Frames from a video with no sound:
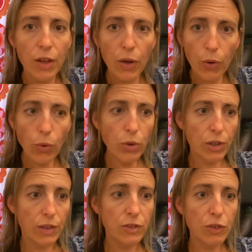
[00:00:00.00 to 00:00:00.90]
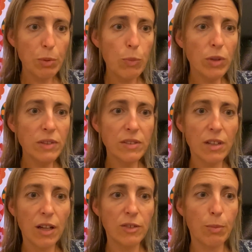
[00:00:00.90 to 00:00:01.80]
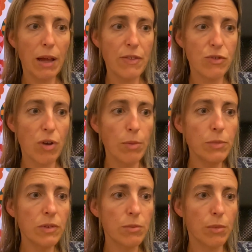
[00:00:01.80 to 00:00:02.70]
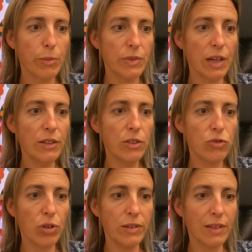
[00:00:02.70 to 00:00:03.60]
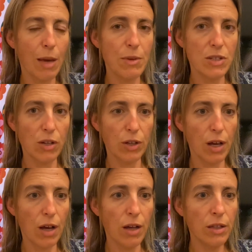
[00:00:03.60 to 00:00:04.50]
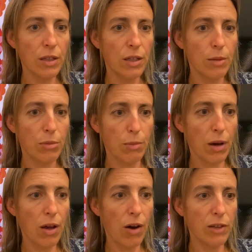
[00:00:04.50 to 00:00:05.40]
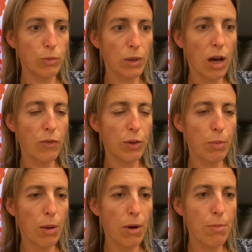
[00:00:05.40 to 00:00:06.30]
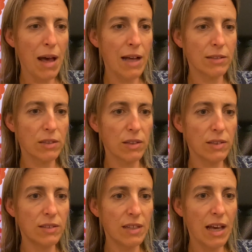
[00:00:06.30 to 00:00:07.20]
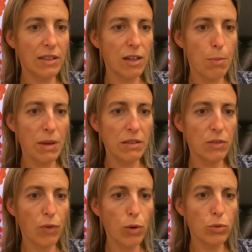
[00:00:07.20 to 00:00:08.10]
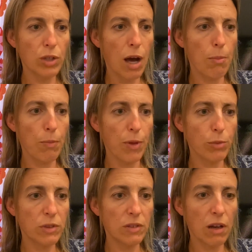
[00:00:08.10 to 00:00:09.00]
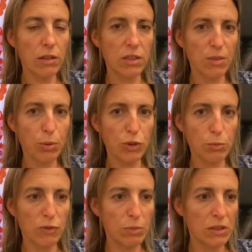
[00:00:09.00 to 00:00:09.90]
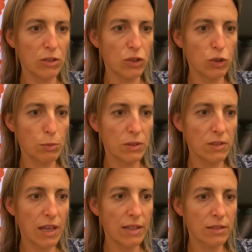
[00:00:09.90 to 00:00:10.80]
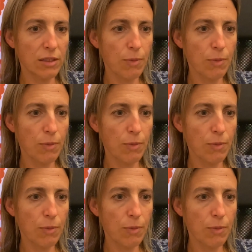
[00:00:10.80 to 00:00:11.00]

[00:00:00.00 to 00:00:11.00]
"August, you've been wanting to learn to play the drums," Mum said, trying to get me to look at her, but my eyes were covered by my bangs as I stared at a piece of old gum that was stuck to the bottom of Mr. Tushman's desk.